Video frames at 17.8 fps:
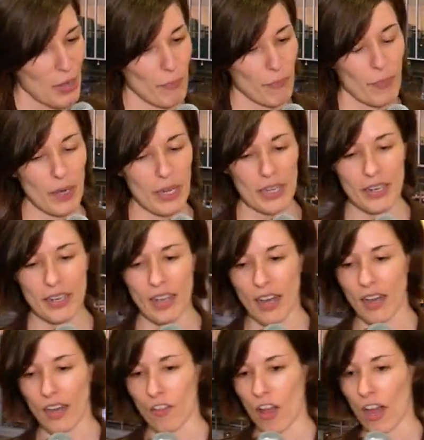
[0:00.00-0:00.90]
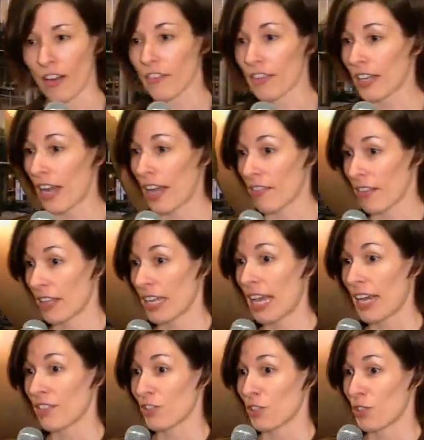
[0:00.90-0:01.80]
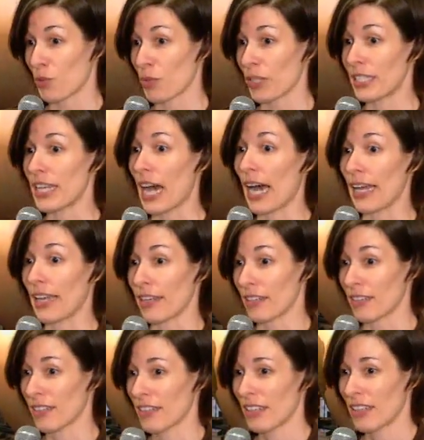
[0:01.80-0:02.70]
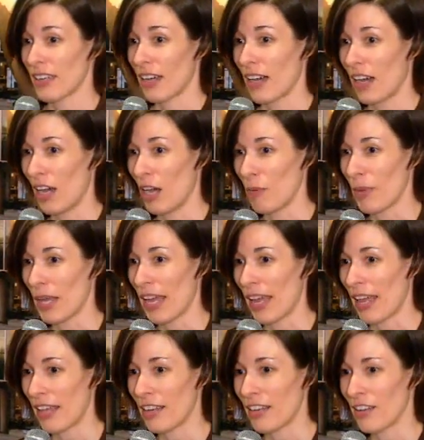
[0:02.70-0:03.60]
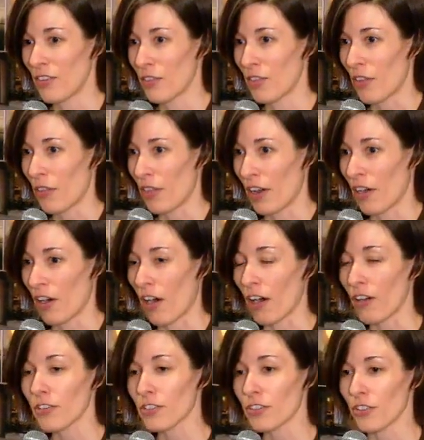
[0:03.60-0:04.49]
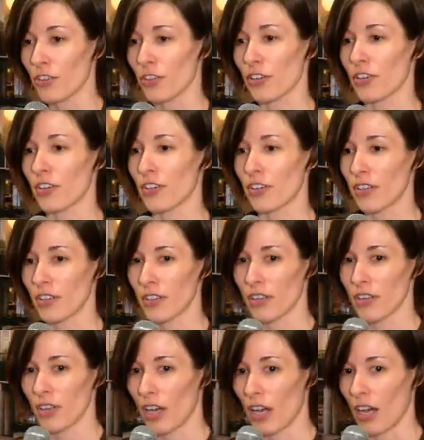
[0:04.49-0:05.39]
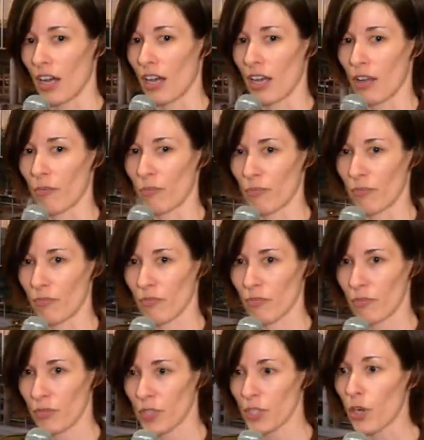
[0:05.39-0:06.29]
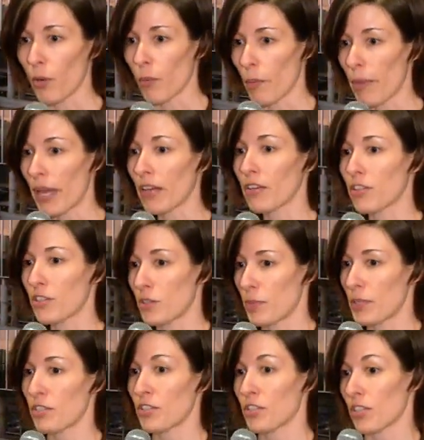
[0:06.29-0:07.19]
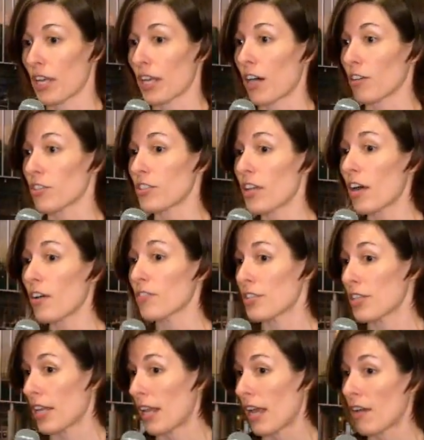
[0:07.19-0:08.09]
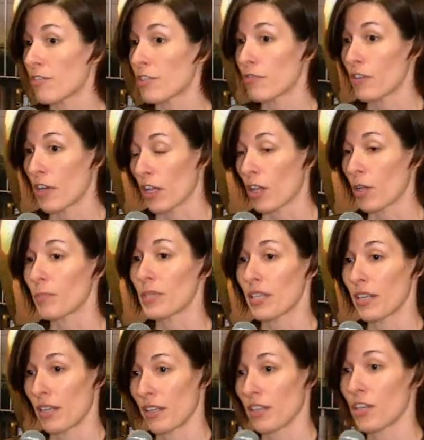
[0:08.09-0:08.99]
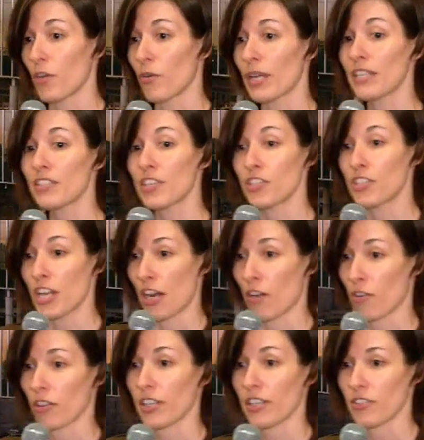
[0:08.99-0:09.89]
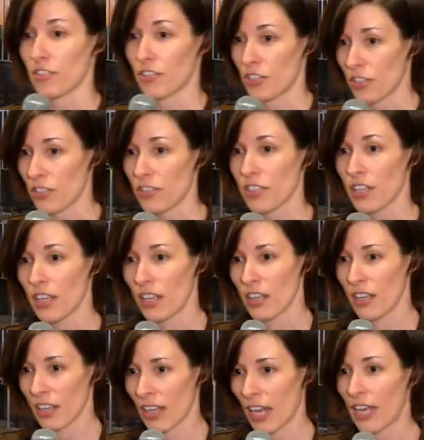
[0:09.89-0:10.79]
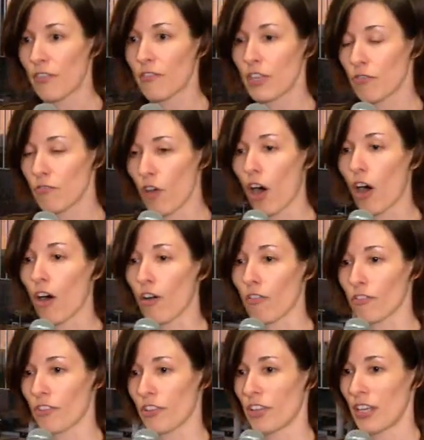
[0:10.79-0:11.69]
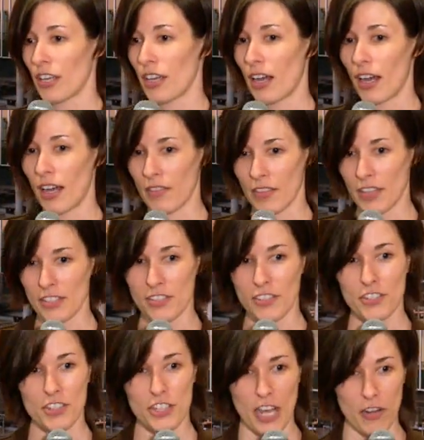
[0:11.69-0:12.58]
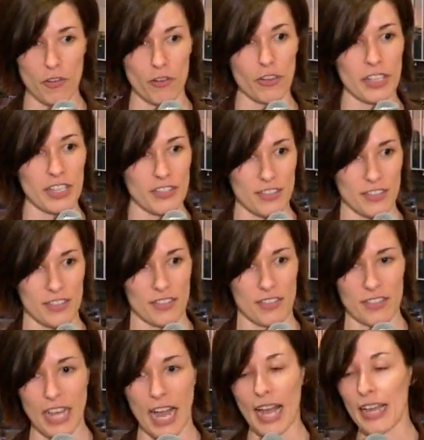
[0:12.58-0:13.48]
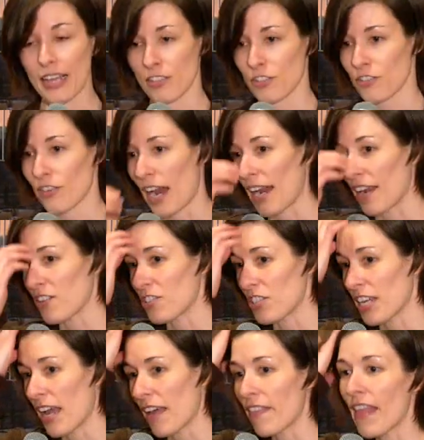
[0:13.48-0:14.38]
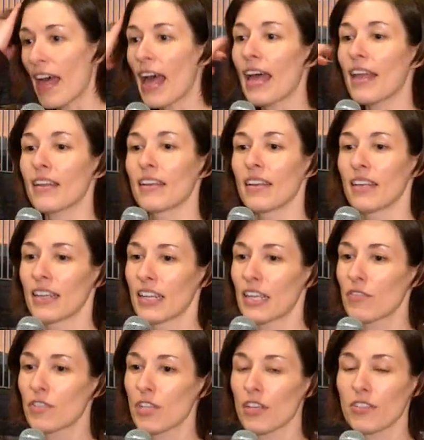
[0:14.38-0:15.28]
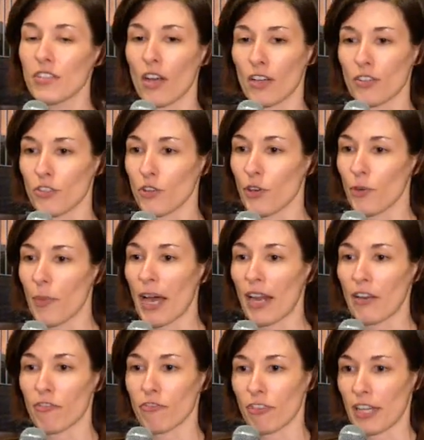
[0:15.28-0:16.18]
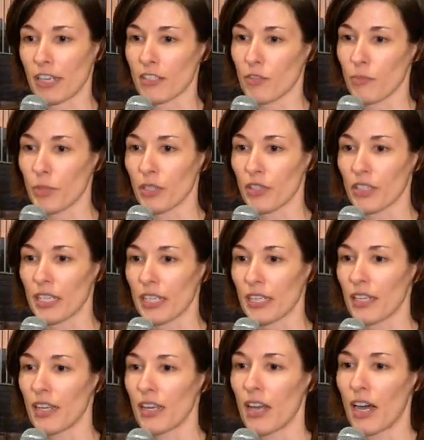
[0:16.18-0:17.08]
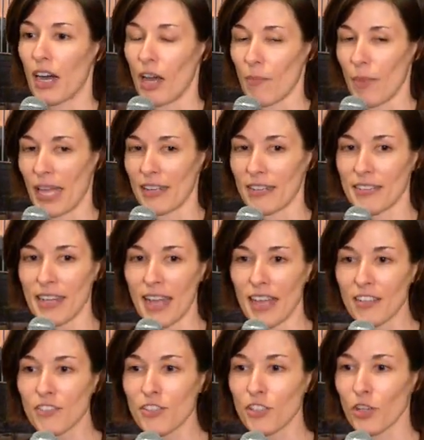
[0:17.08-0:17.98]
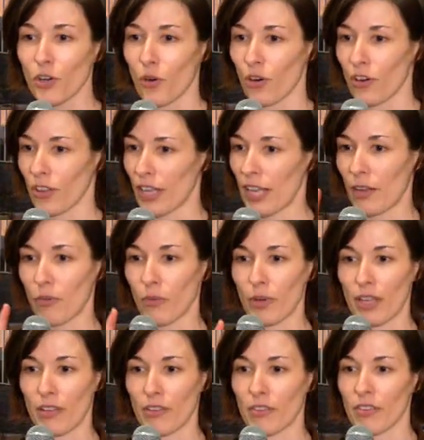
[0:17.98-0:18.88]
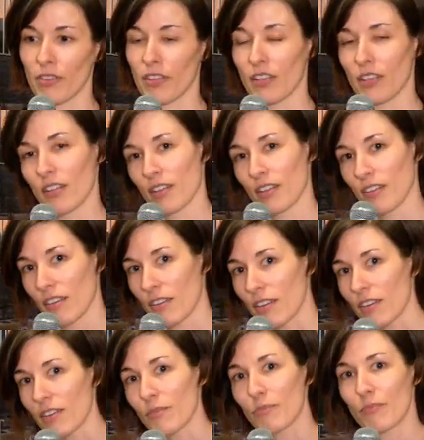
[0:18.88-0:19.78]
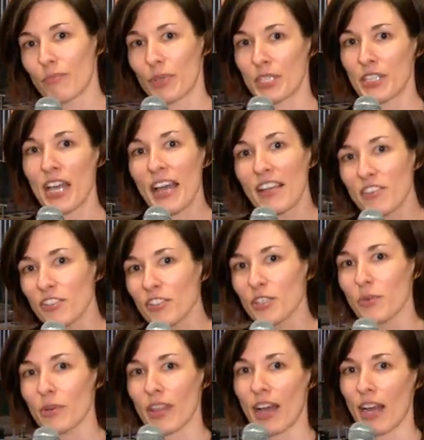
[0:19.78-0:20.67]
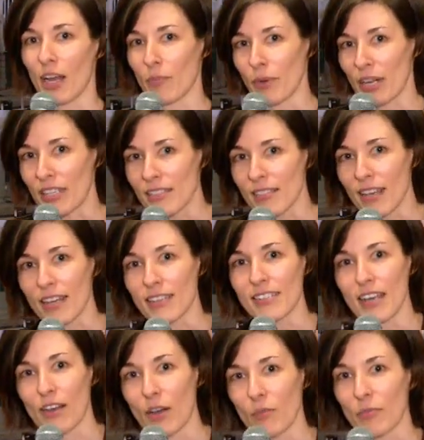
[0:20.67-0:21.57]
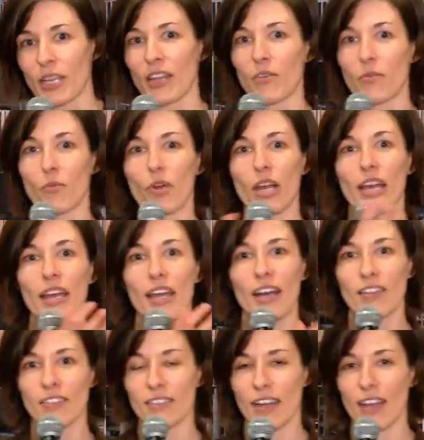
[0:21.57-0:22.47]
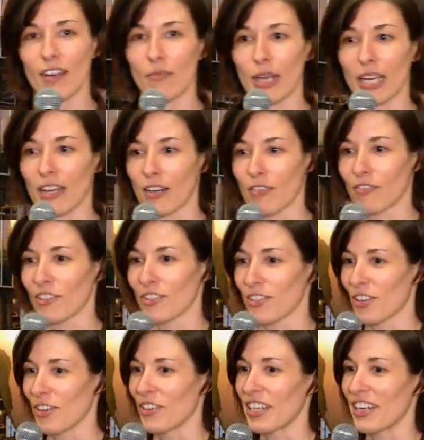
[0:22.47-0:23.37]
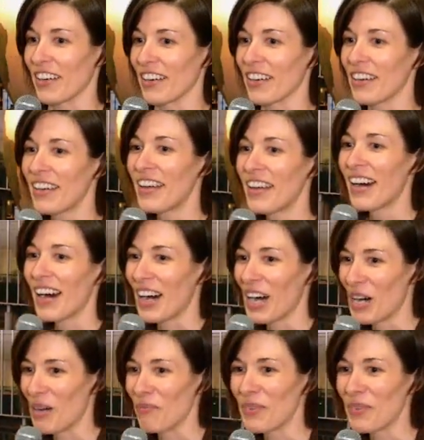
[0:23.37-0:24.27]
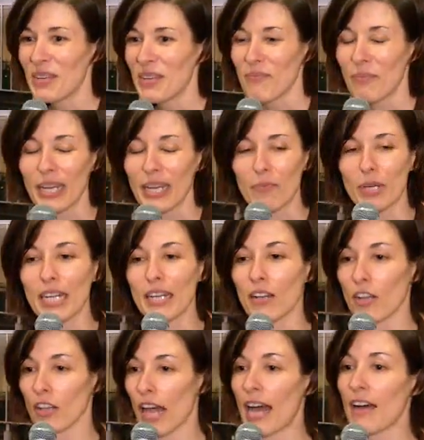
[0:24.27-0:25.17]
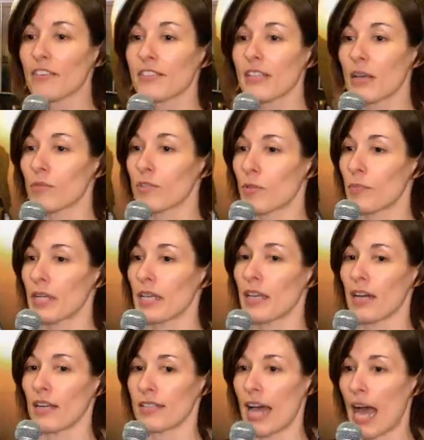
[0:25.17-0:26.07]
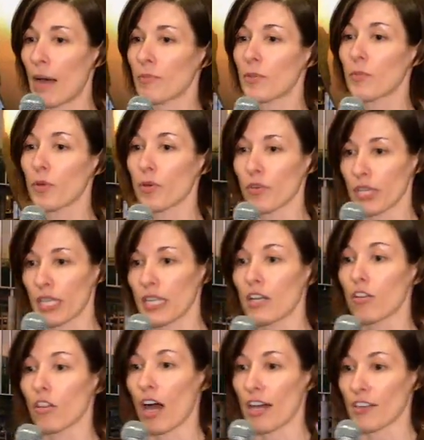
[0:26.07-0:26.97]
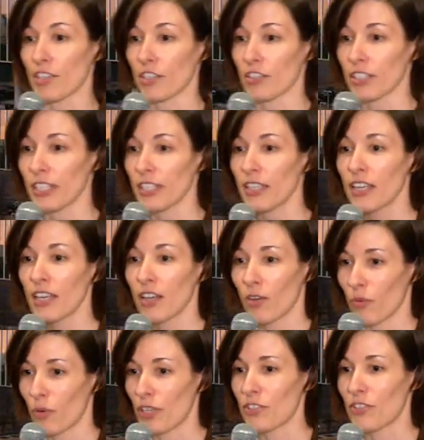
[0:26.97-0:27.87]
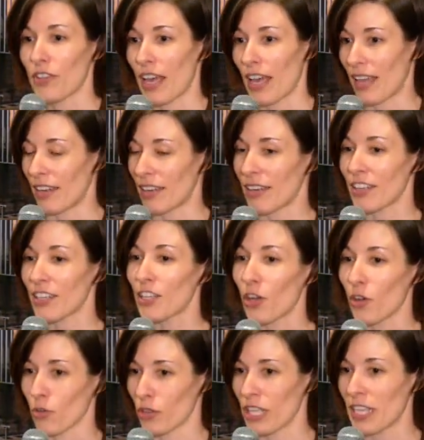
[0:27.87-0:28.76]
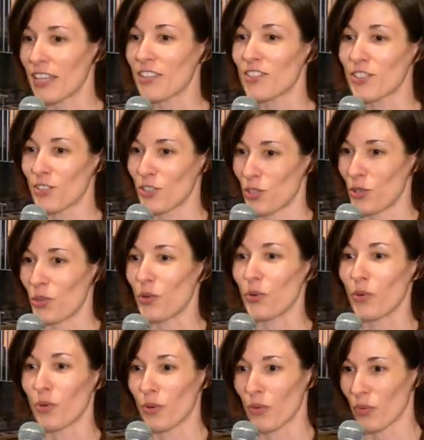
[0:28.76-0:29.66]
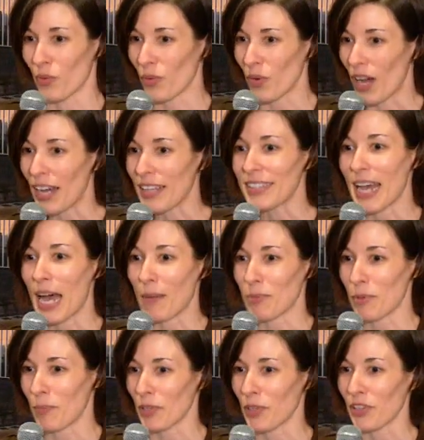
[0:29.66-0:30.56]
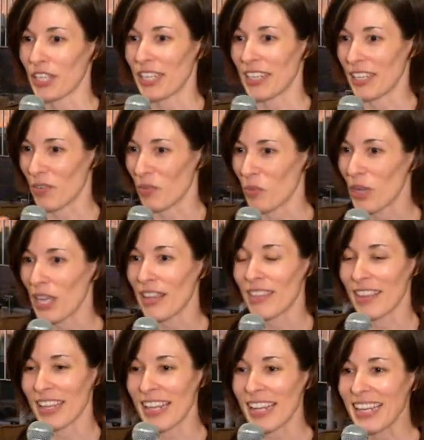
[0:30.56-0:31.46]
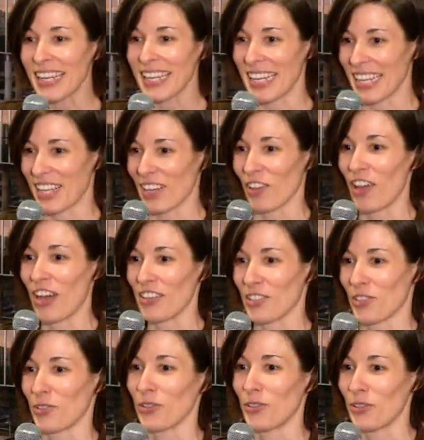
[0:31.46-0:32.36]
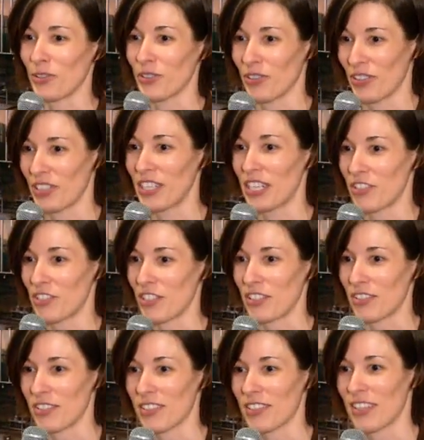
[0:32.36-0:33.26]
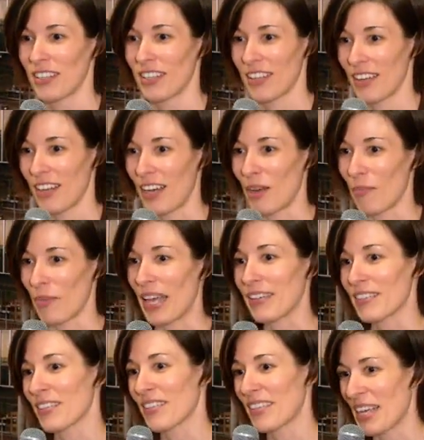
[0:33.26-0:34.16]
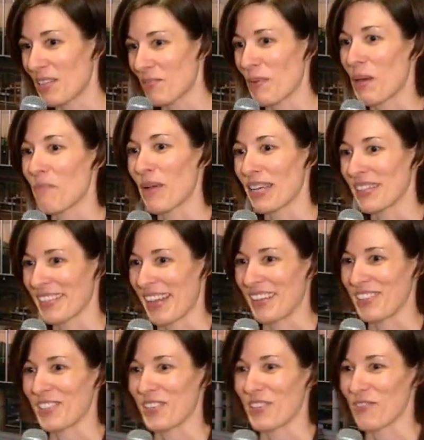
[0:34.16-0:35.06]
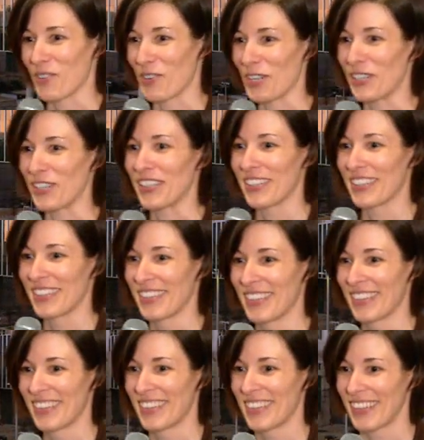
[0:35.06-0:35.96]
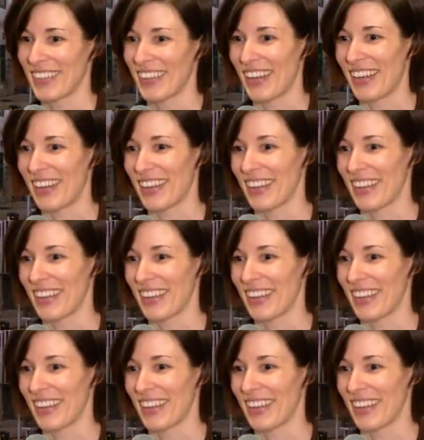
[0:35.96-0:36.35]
But a lot of it, I think, has to do with diet. Um, and that there are certain, uh, you know, mammalian species like ourselves that have developed, eh, you know, into generalists, just kind of evolved uh, this generalist diet strategy. And that gives us a certain amount of flexibility um, and tends to correlate with potentially with higher brain size. Now I'm getting way outside of my comfort zone here, um, but but it allows them to be adaptable ecologically, which then you know leads to adaptability within ecological niches. Um, that's that's my best answer for you. Yeah.